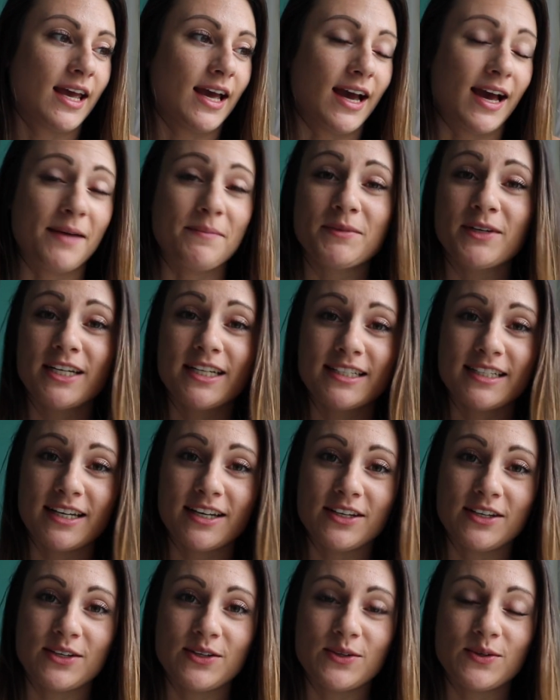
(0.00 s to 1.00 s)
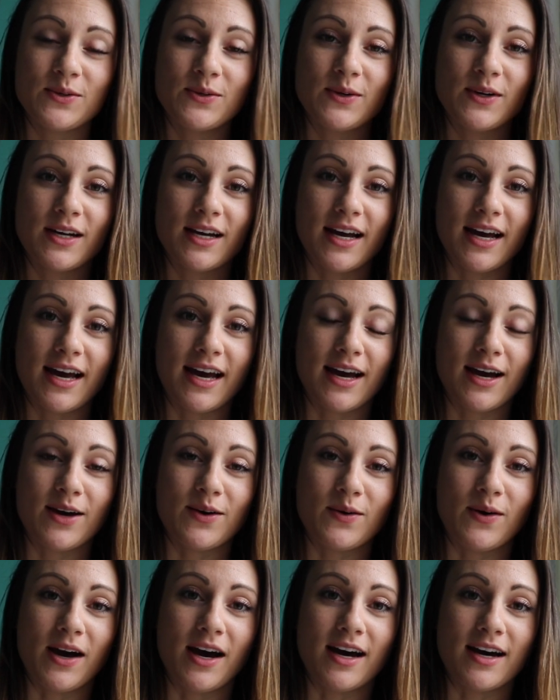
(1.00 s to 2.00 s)
I'm going to tell you
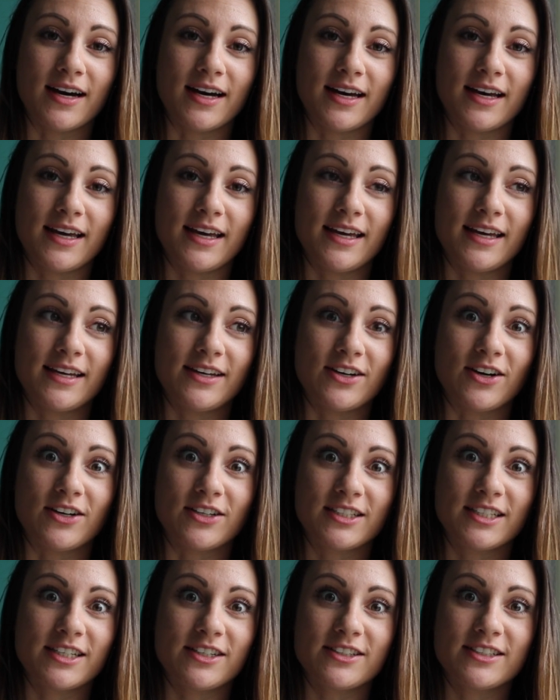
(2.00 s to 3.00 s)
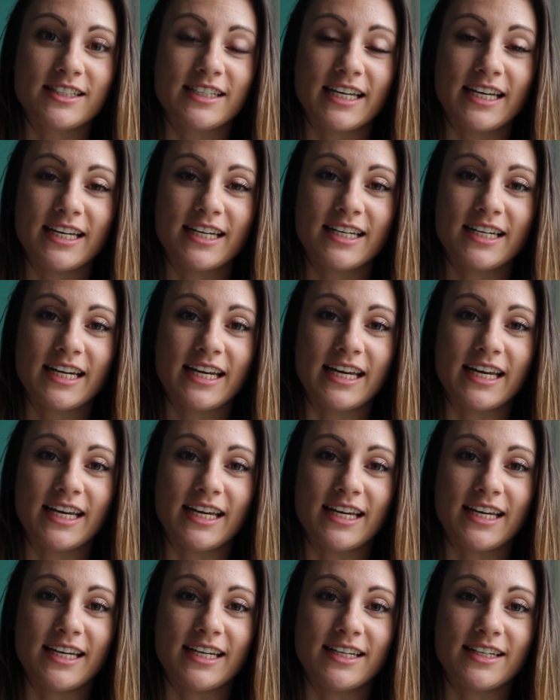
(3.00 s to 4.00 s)
how I got clear skin
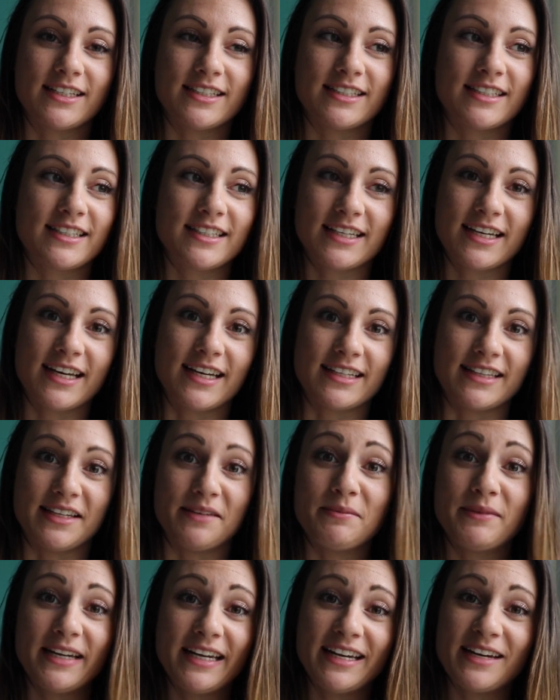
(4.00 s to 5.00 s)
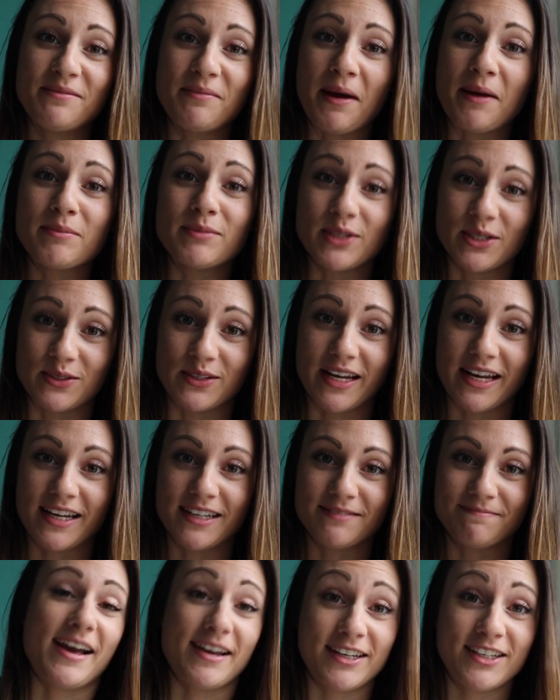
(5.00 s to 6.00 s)
and eliminated my
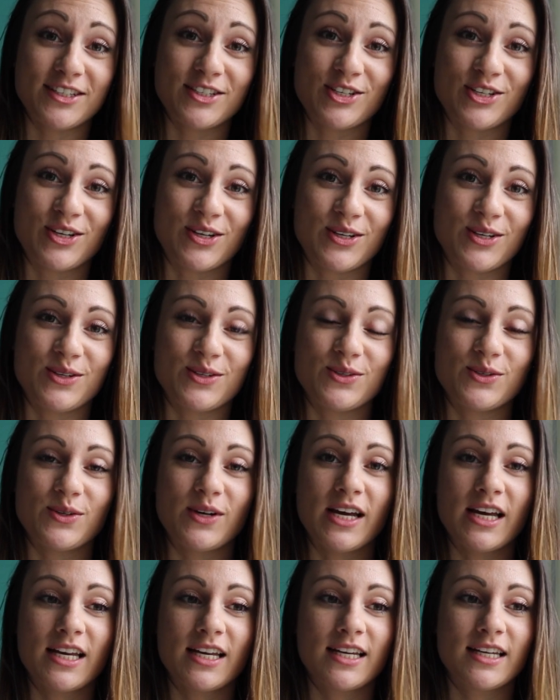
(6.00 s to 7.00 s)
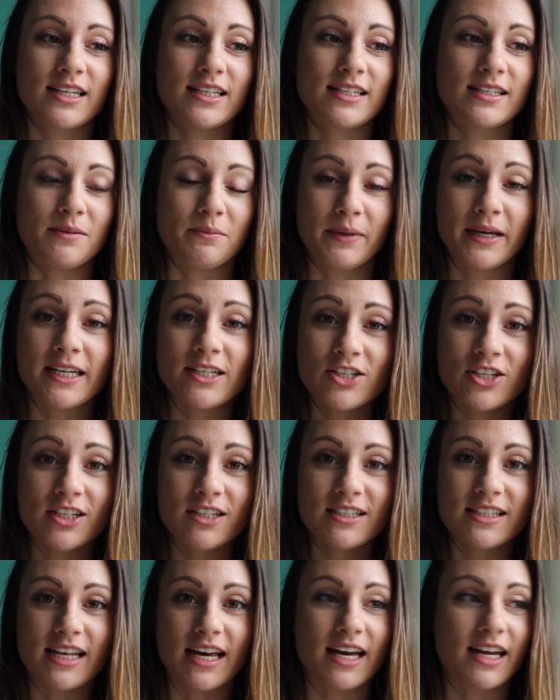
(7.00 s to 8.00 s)
bloating. I'm going to show you some
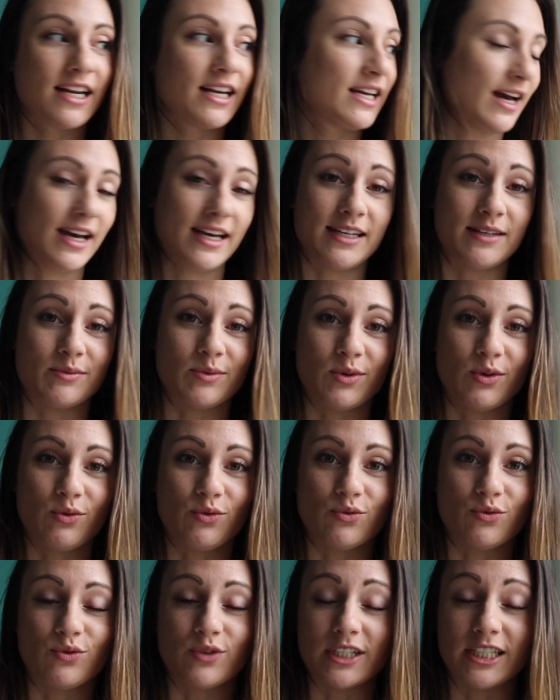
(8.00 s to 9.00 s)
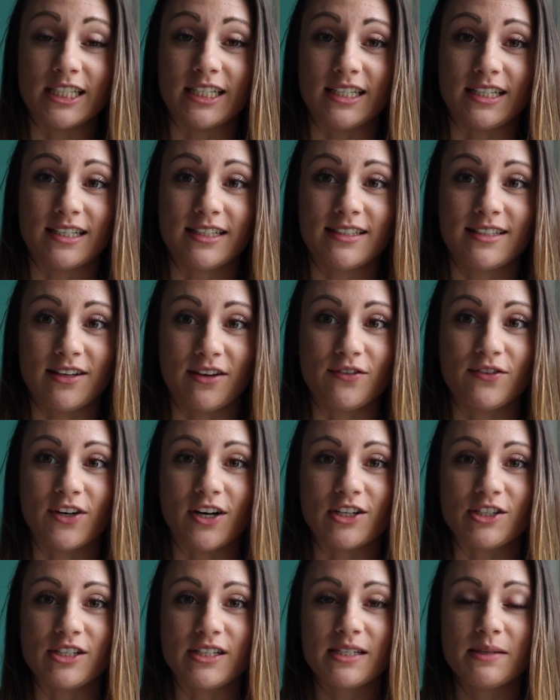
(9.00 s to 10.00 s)
pictures that I am really
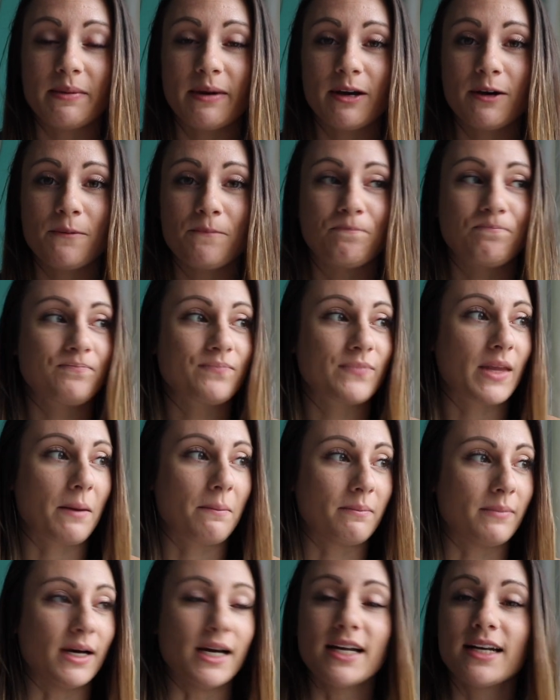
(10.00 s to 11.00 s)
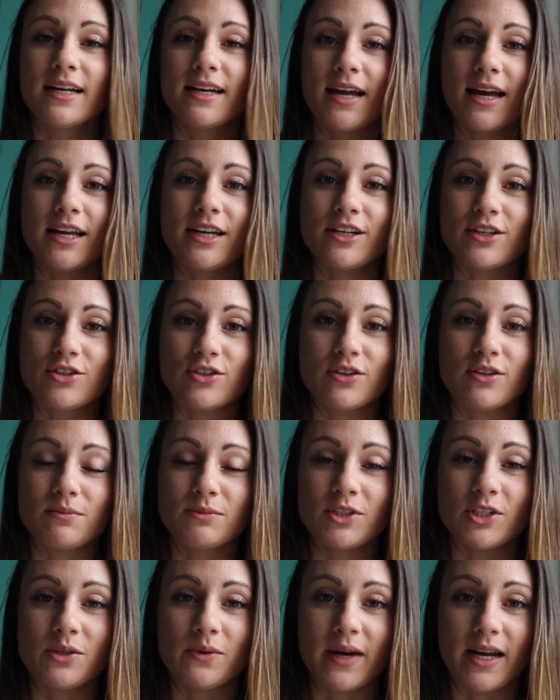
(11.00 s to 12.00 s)
self-conscious about, but I'm going to show
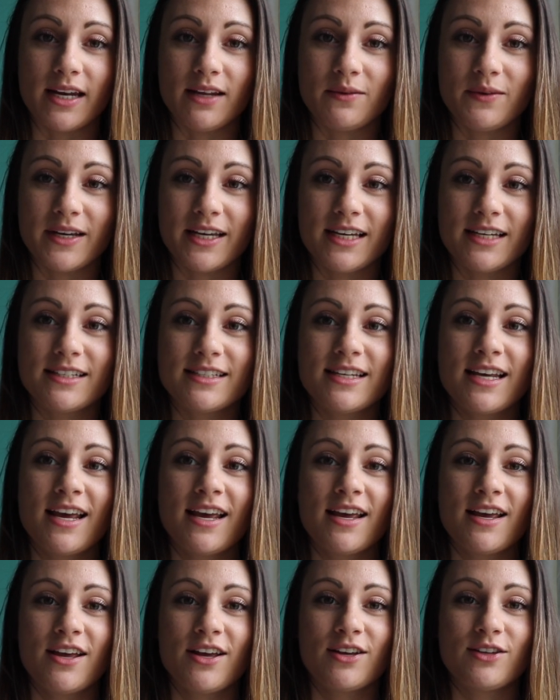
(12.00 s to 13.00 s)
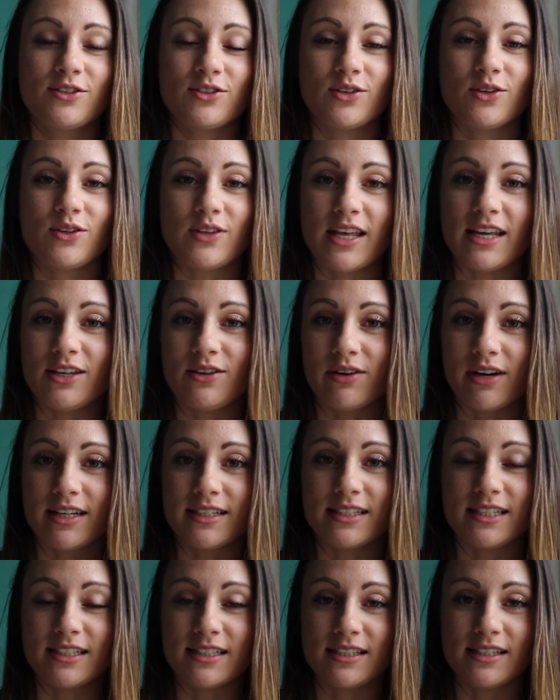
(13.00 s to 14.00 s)
them to you anyways, so that you
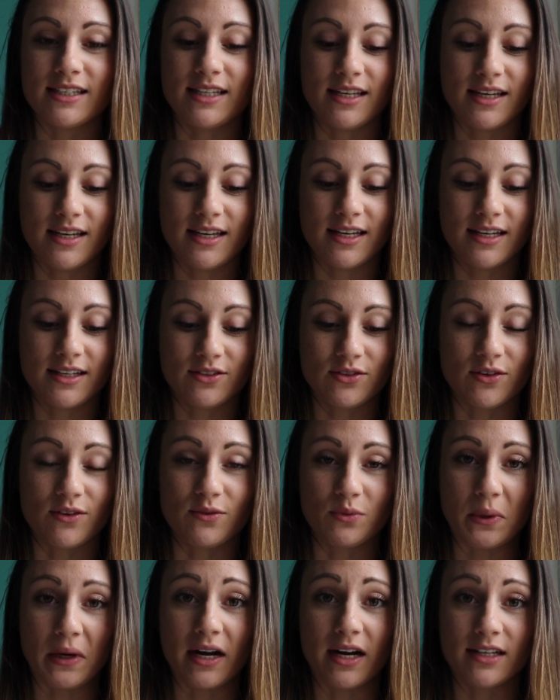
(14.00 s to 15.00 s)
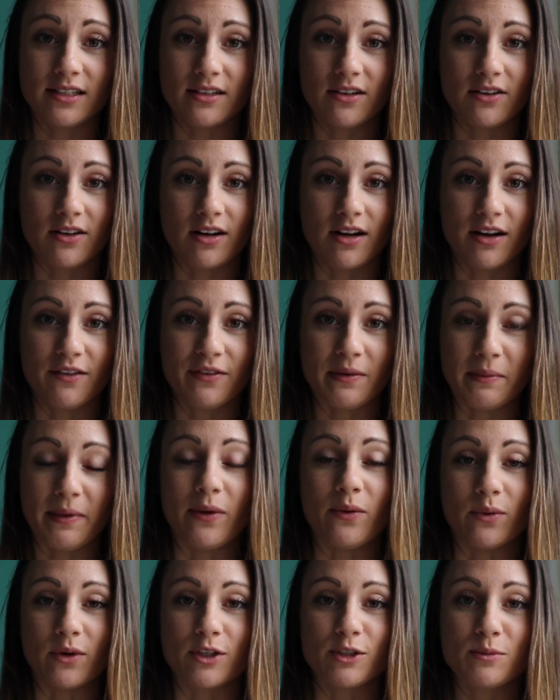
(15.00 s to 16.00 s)
guys can see sort of where I started off at
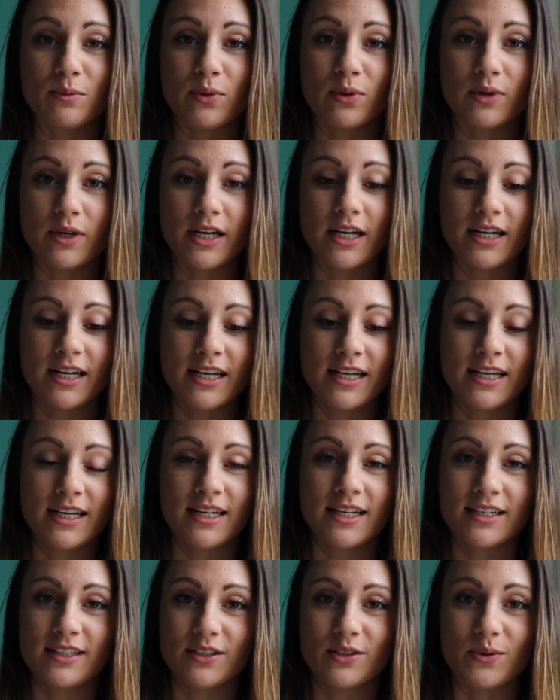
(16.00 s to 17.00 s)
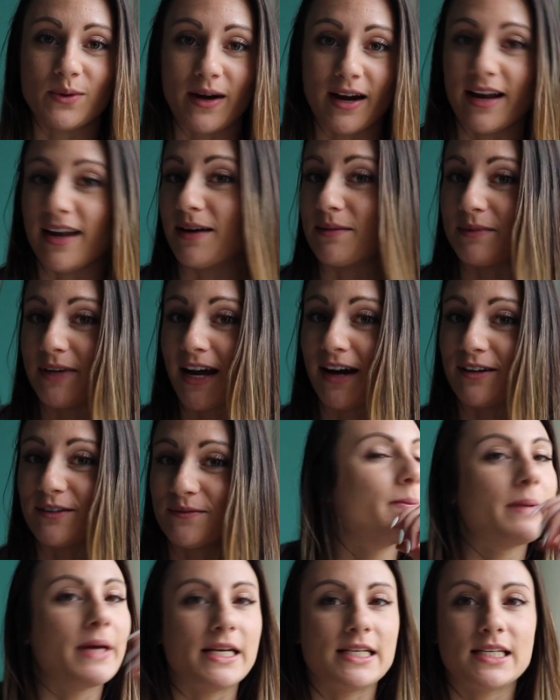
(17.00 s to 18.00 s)
my worst point to where I am now.
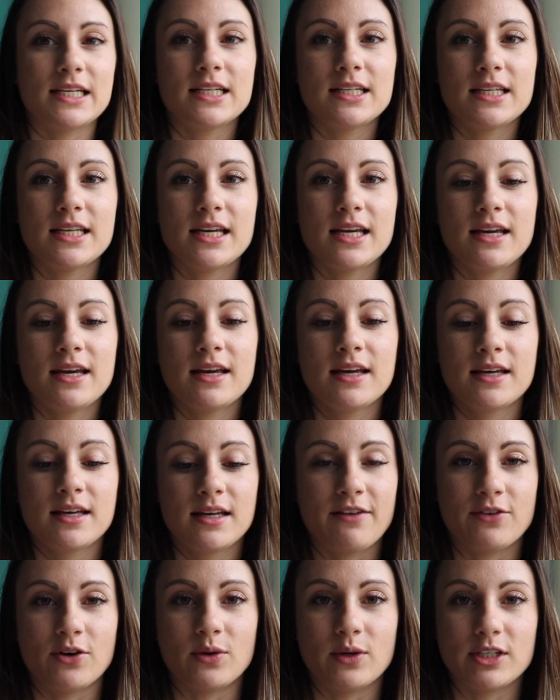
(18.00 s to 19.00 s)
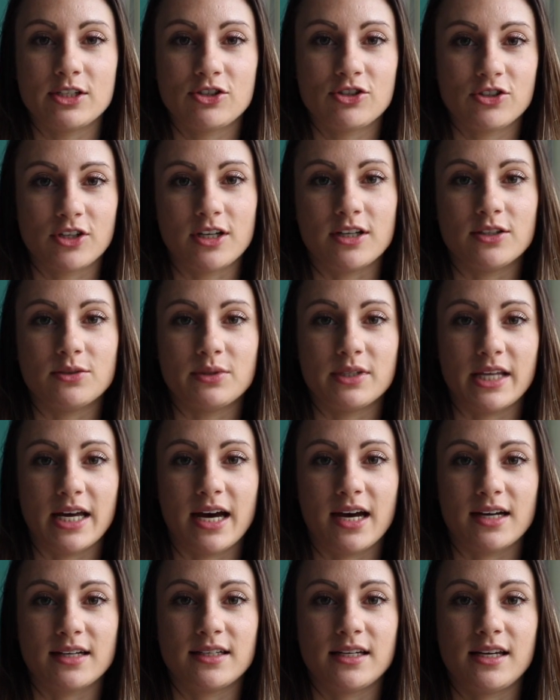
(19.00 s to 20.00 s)
Basically, I've always struggled with
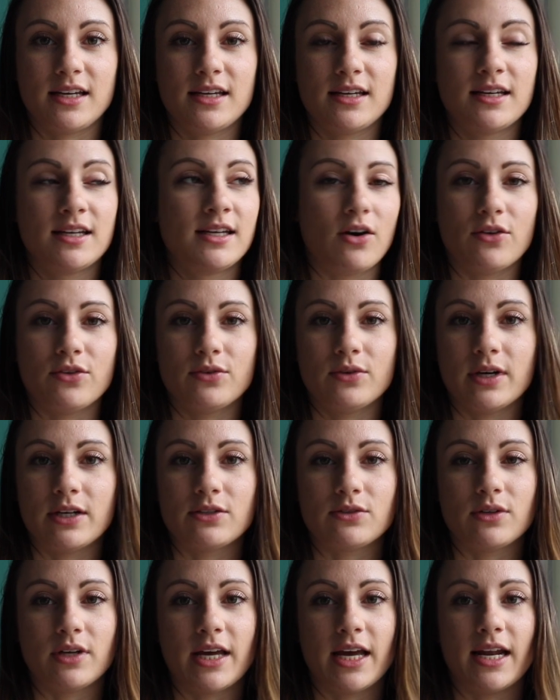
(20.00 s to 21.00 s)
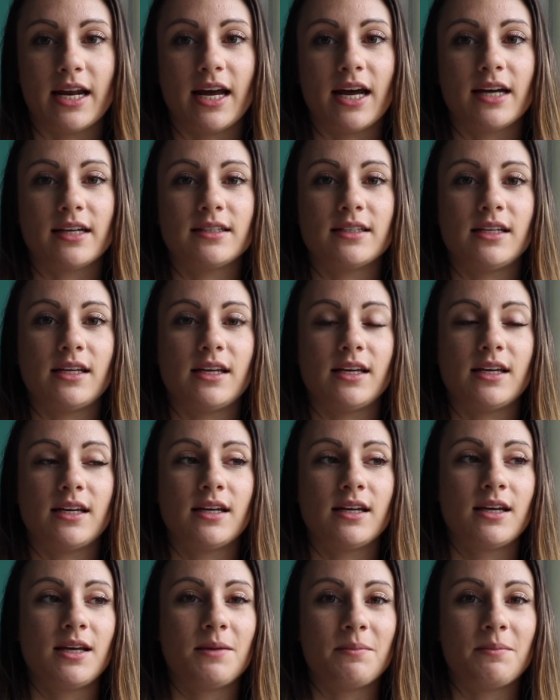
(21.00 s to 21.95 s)
acne. All through high school I had acne.